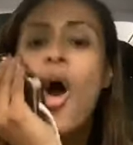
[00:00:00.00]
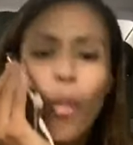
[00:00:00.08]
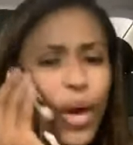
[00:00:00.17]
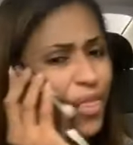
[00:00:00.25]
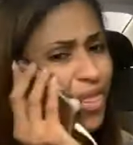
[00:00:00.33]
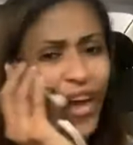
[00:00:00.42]

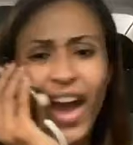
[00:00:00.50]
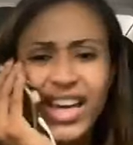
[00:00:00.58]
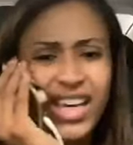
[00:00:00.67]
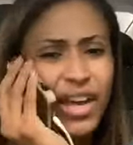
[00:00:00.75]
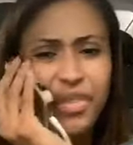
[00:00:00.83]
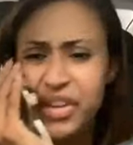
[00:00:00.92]
We
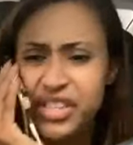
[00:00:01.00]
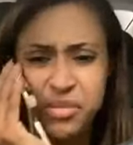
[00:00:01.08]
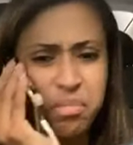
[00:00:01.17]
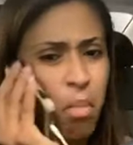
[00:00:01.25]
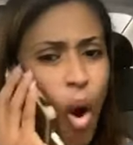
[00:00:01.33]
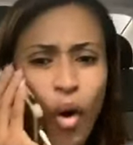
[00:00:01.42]
thank you this
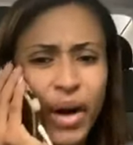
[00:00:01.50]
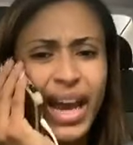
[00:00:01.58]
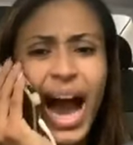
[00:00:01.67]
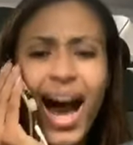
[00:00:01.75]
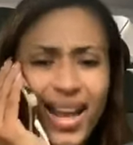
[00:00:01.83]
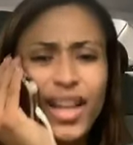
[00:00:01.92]

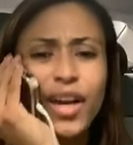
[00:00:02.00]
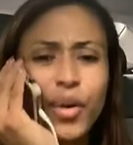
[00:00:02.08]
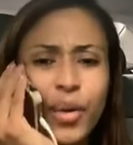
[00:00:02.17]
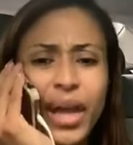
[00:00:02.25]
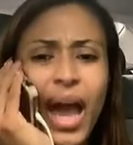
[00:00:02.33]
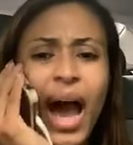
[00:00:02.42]
morning.
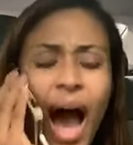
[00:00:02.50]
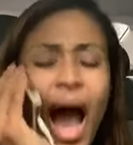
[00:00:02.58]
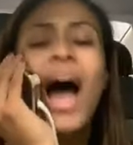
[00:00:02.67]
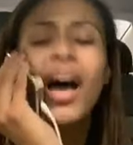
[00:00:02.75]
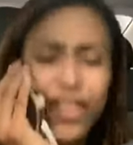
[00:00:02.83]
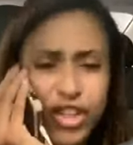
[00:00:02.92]
Hallelujah.
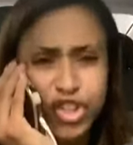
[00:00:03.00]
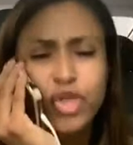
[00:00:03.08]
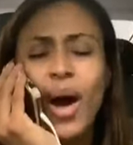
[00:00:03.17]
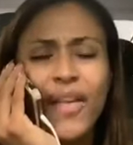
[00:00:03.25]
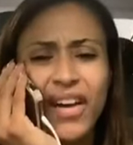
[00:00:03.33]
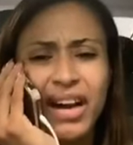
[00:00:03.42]
That
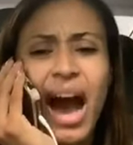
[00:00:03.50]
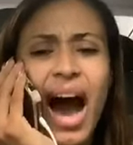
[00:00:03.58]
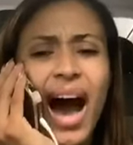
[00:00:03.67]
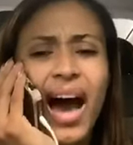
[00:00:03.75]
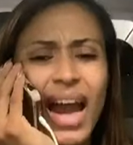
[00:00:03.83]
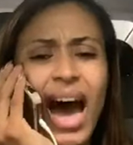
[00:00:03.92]
you are the
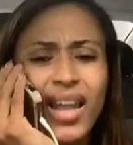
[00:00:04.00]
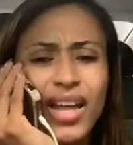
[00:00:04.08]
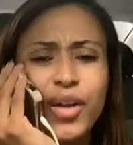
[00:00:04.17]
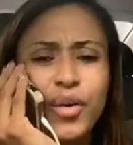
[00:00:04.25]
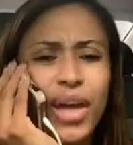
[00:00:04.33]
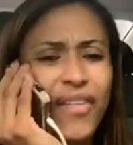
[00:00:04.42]
God,
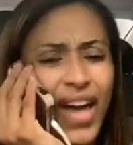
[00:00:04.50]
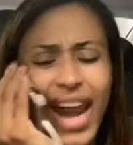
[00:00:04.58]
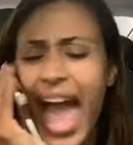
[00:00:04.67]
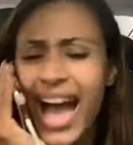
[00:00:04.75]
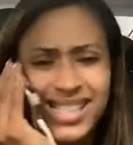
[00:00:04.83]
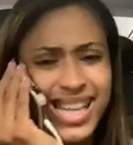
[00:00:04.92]
hallelujah, that
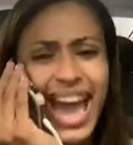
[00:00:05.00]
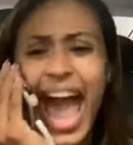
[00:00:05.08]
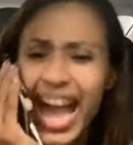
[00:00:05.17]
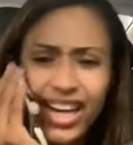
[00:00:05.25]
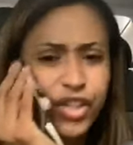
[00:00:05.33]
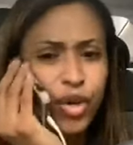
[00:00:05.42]
has it
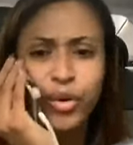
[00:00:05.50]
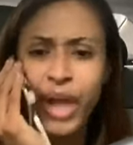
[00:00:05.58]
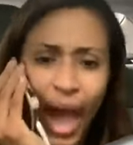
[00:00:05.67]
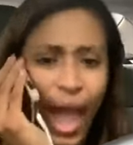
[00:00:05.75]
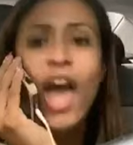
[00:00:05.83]
handled.